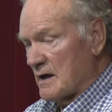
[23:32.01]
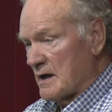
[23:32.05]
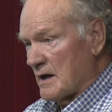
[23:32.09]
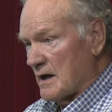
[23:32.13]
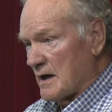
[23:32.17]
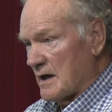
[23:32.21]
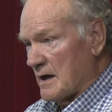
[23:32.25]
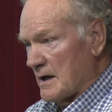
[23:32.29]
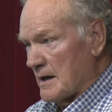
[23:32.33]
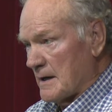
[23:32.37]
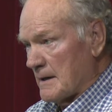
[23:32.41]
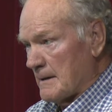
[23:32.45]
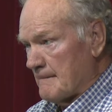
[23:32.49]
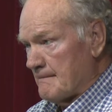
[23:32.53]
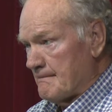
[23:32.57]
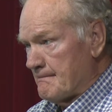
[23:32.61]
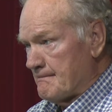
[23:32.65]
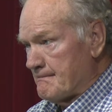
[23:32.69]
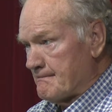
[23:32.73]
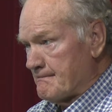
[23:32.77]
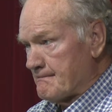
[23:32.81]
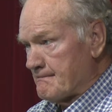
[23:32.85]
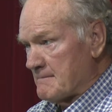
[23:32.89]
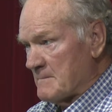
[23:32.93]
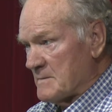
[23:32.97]

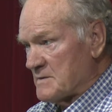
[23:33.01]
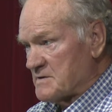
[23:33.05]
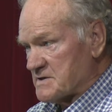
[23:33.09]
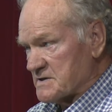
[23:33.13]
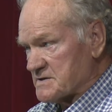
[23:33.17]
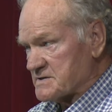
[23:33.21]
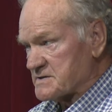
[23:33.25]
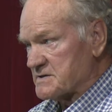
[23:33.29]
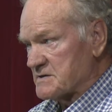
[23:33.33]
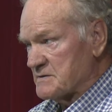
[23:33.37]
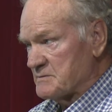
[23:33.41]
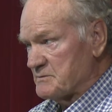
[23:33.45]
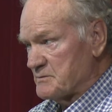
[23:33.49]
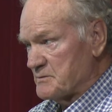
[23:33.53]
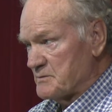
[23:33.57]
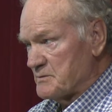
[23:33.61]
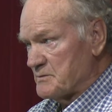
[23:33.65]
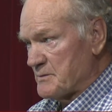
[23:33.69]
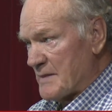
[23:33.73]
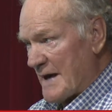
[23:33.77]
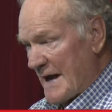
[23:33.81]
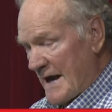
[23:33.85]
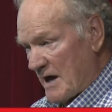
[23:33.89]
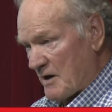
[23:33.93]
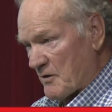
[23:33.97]
Um, just some
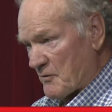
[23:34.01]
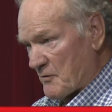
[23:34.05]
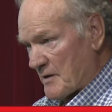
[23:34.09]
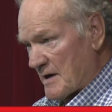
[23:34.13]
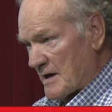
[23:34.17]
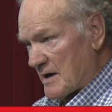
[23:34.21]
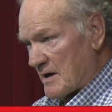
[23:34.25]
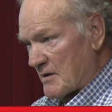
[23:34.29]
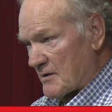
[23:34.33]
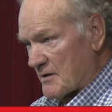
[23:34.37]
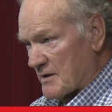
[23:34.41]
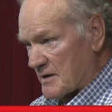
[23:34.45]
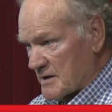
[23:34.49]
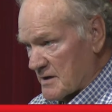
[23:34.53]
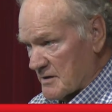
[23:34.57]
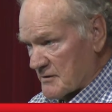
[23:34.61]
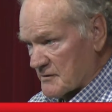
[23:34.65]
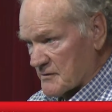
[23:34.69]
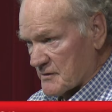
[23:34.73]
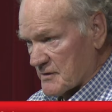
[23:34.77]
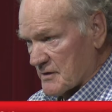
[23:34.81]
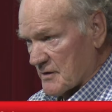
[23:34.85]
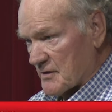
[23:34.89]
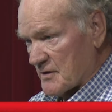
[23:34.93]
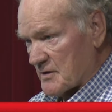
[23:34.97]
background. It
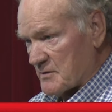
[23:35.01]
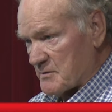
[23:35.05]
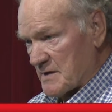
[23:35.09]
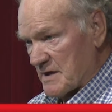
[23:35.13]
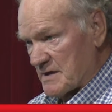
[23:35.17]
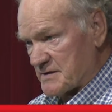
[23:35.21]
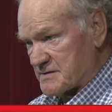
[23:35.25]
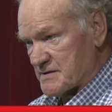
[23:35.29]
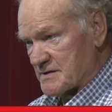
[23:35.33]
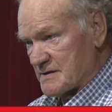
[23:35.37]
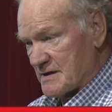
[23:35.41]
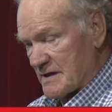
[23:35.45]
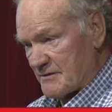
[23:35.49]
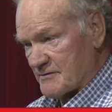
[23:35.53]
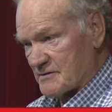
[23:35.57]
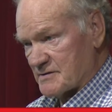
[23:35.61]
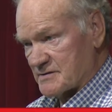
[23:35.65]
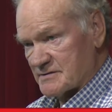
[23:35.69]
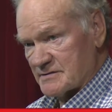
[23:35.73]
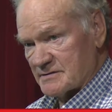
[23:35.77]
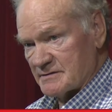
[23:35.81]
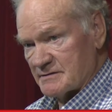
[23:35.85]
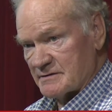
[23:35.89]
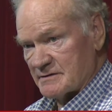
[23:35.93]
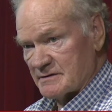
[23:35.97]
was already mentioned. I
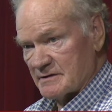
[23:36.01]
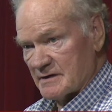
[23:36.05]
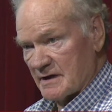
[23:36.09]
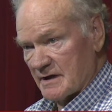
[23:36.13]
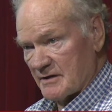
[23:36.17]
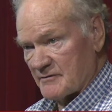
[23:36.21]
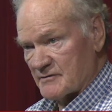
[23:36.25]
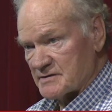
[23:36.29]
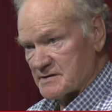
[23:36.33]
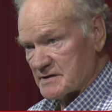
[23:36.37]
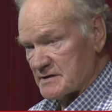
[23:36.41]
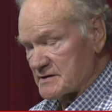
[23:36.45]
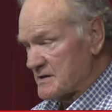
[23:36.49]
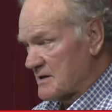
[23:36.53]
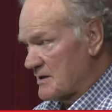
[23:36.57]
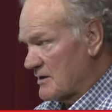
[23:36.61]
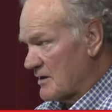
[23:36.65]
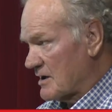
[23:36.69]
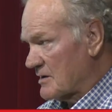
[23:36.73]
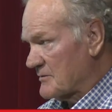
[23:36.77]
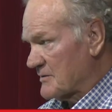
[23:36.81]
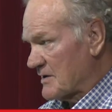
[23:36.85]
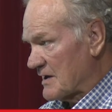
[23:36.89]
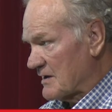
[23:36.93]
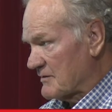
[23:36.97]
was I was in the
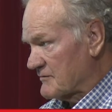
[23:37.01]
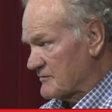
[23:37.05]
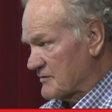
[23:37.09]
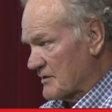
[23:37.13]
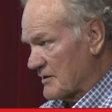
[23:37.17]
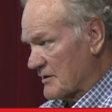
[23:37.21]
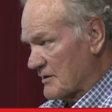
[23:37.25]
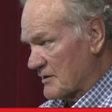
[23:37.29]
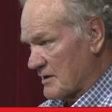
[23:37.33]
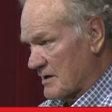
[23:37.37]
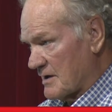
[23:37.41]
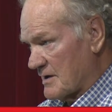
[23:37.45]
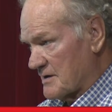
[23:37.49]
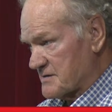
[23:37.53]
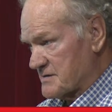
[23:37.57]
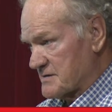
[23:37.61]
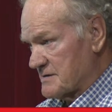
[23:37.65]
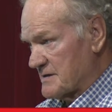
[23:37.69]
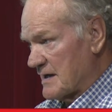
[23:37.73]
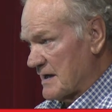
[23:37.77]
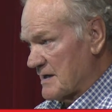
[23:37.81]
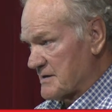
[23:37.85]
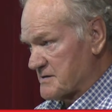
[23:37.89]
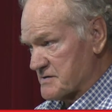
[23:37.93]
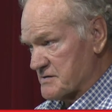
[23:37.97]
army at Fort Carson
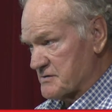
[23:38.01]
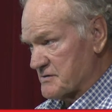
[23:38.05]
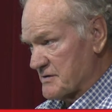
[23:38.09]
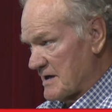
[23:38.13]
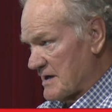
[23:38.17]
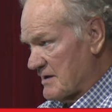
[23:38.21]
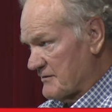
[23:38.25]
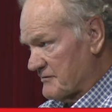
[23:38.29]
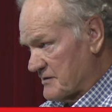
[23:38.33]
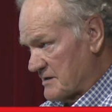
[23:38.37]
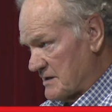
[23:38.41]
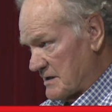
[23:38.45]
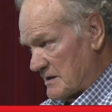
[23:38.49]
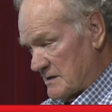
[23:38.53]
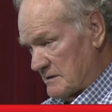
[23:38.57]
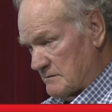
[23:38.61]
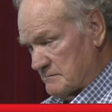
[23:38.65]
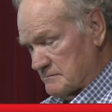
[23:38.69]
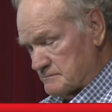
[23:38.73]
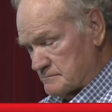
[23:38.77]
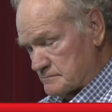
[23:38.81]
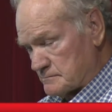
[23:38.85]
as a draftee,